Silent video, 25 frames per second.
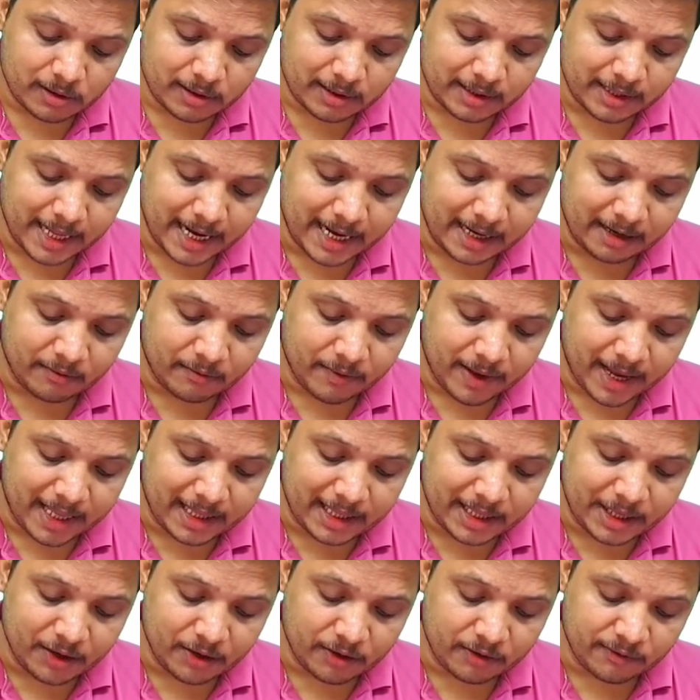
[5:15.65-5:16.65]
that
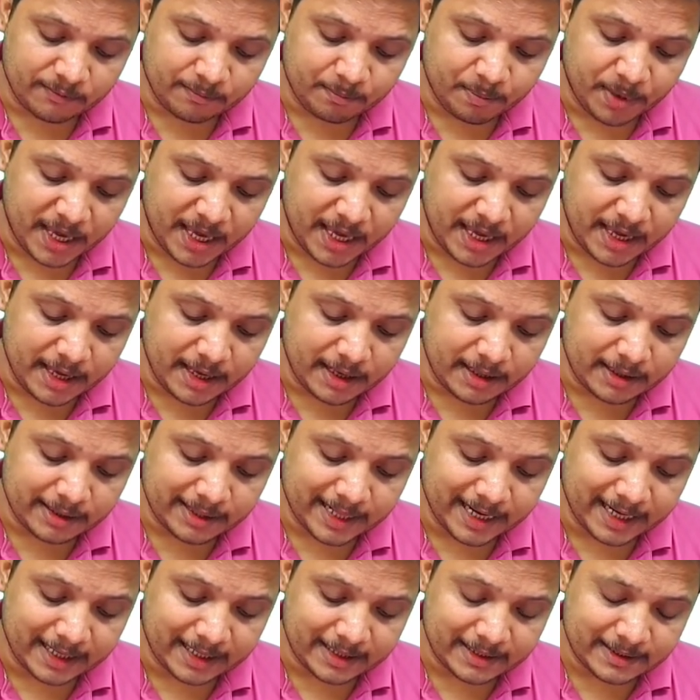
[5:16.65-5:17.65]
value of p
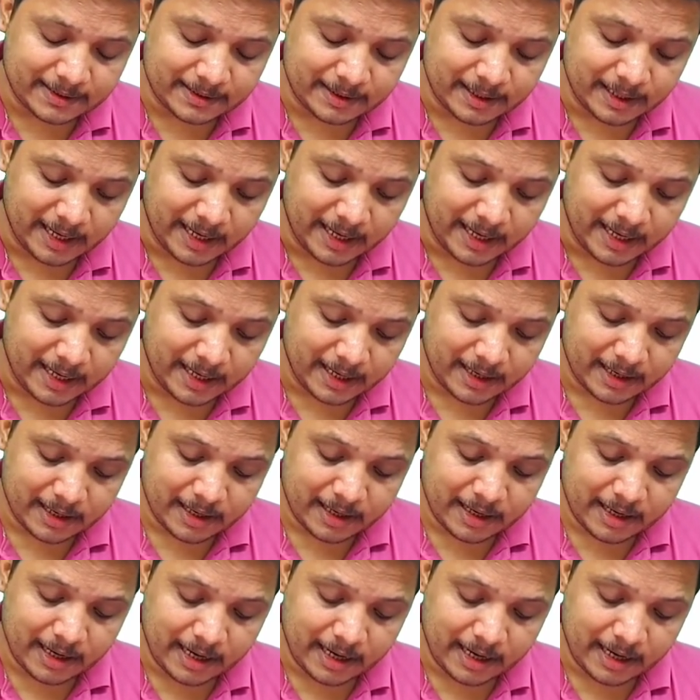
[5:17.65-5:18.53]
that is 3